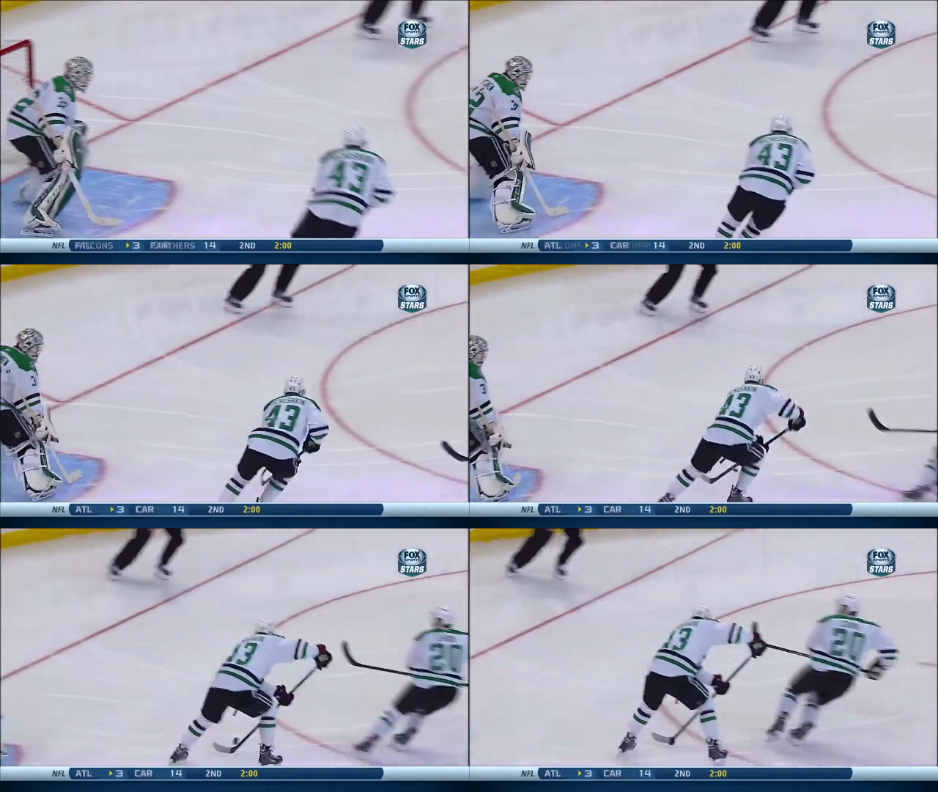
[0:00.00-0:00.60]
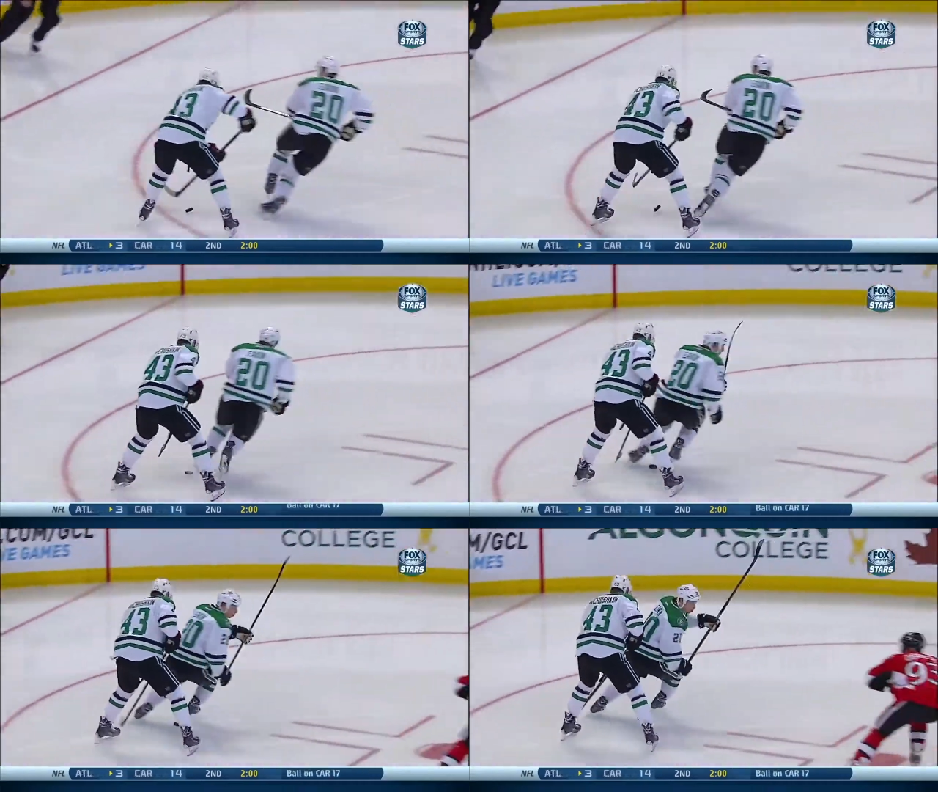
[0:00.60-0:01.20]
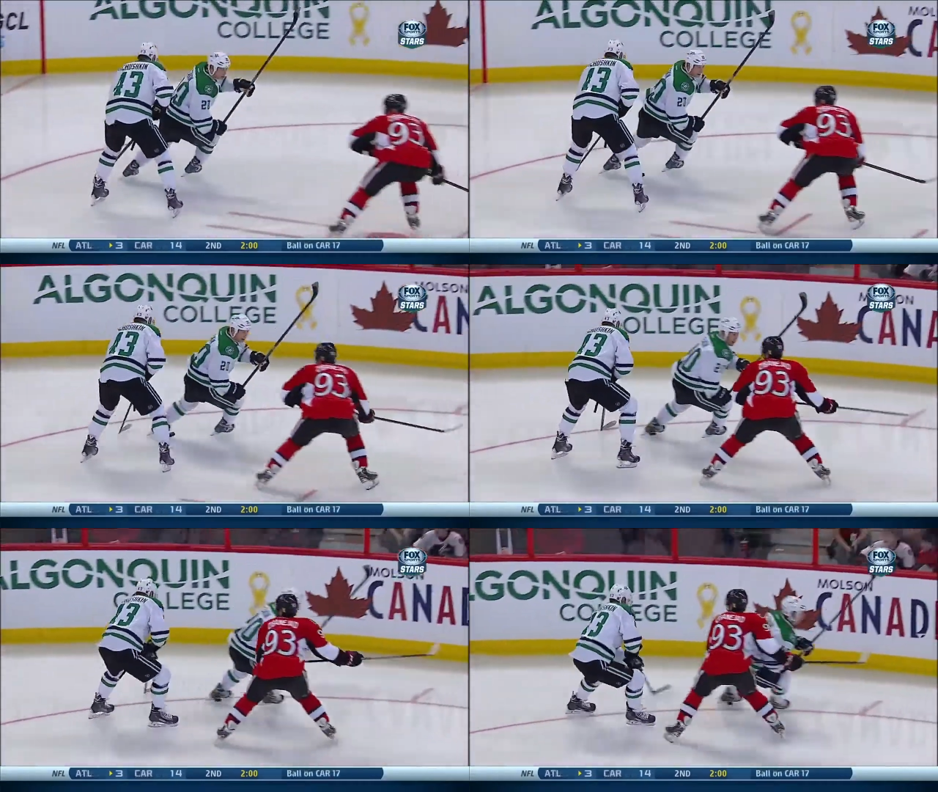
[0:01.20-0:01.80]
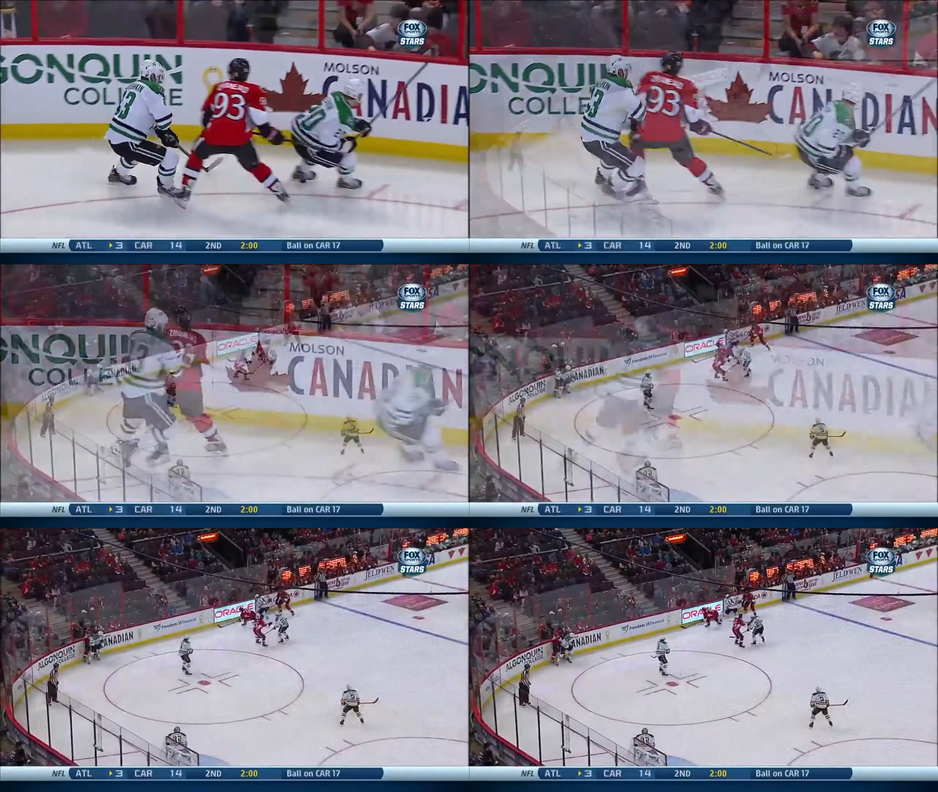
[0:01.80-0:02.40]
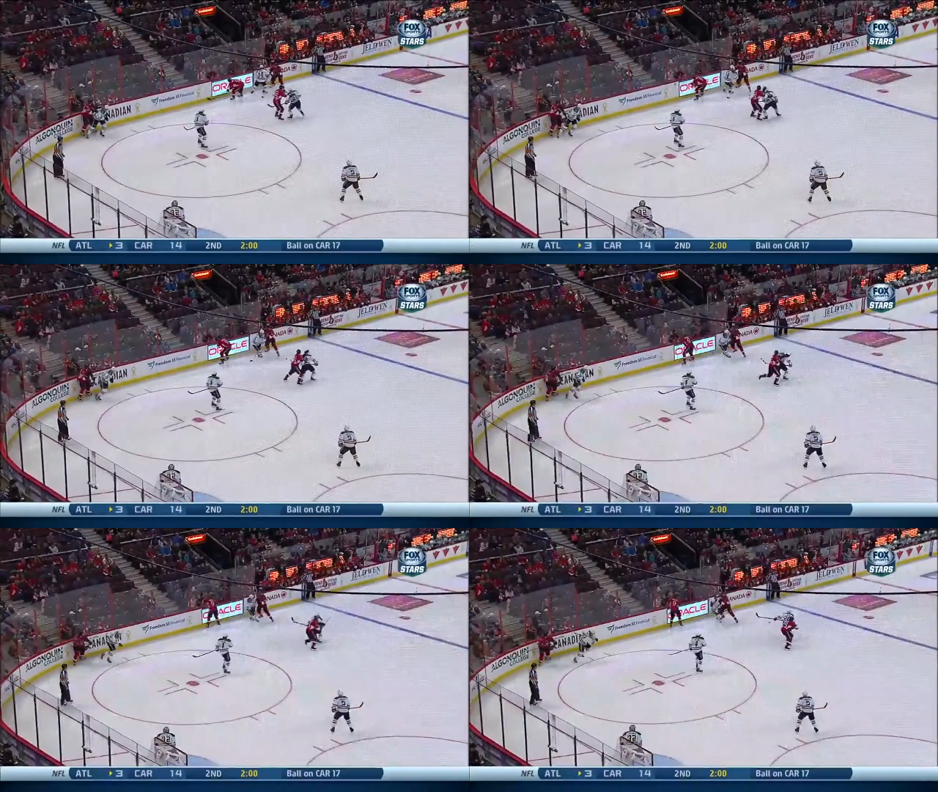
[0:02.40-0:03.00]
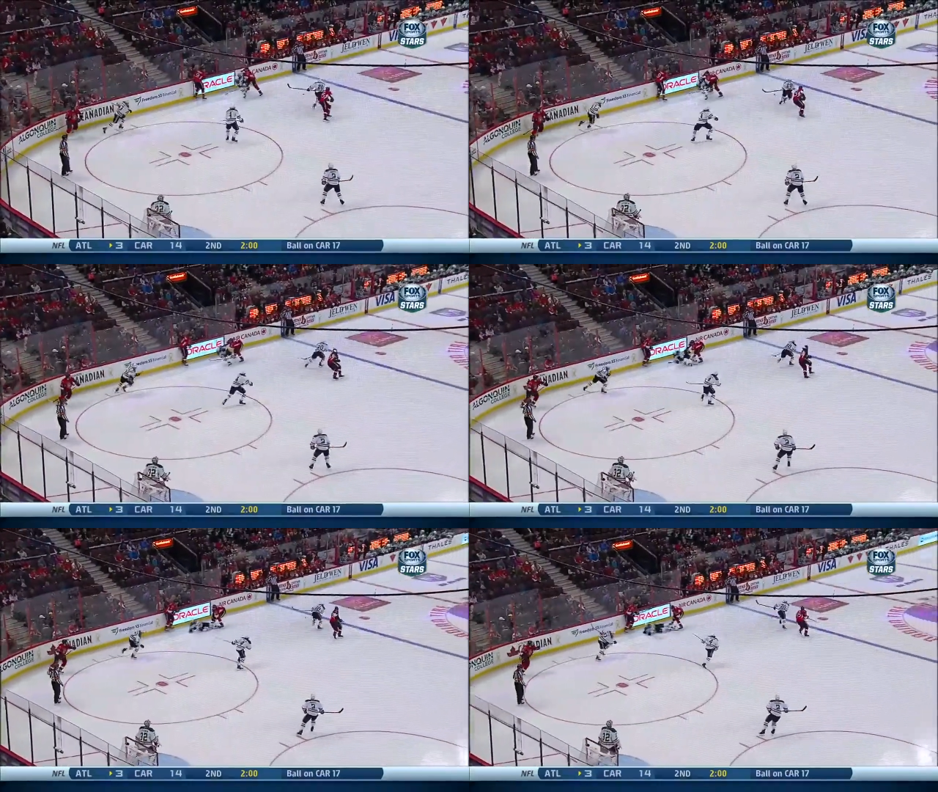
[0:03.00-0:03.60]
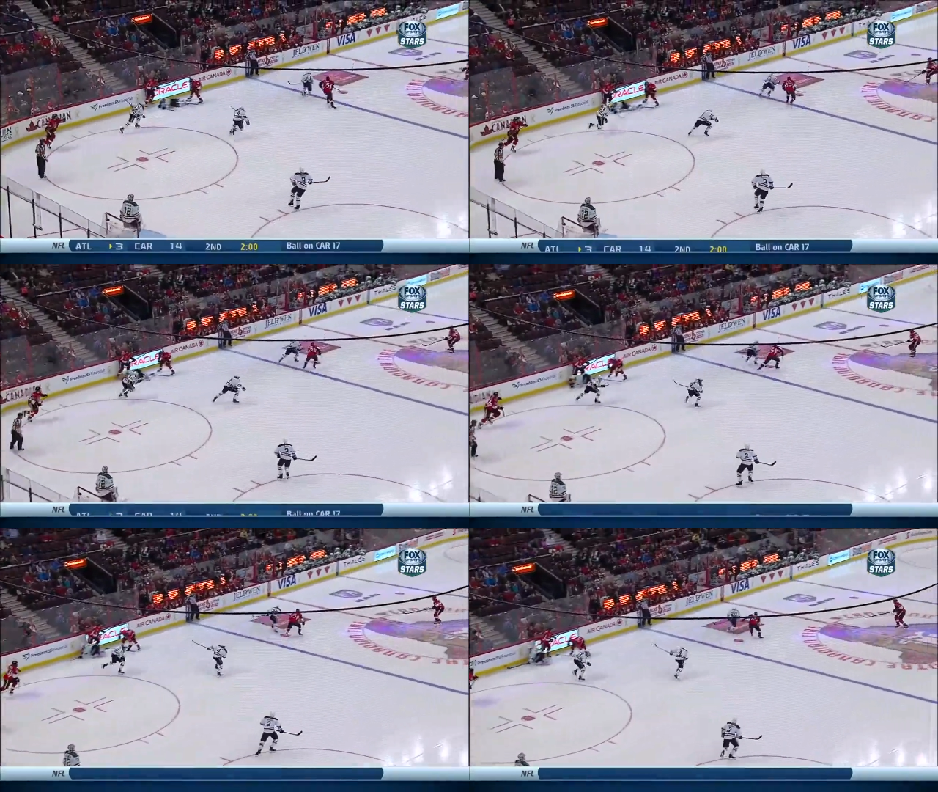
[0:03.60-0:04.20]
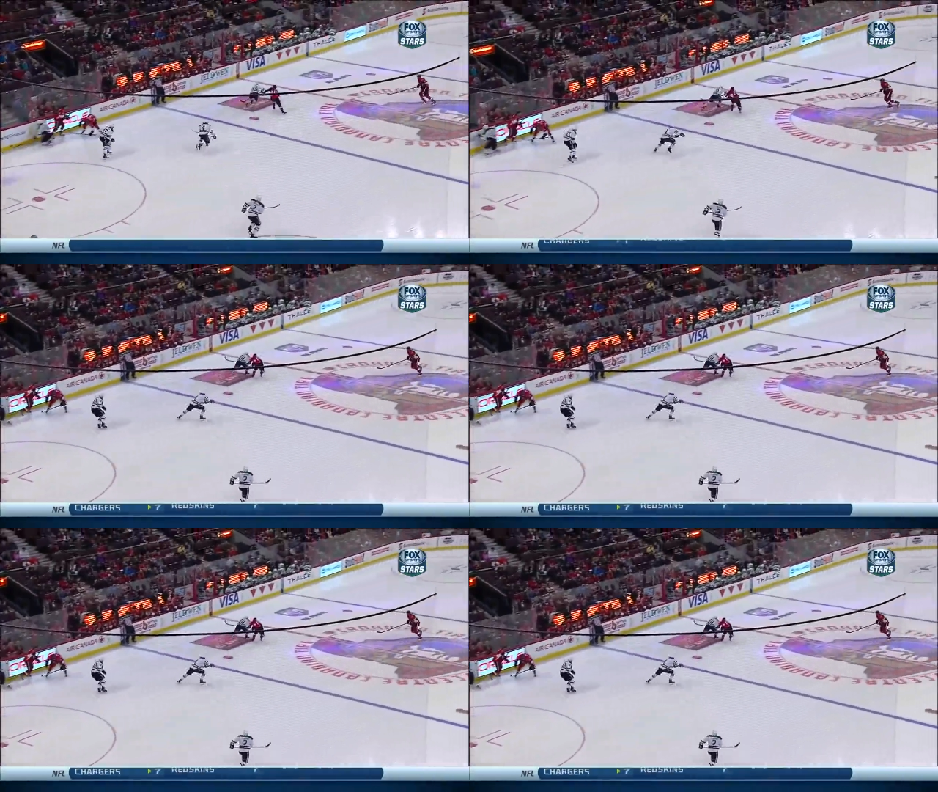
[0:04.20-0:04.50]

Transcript: [unreadable: no face in view]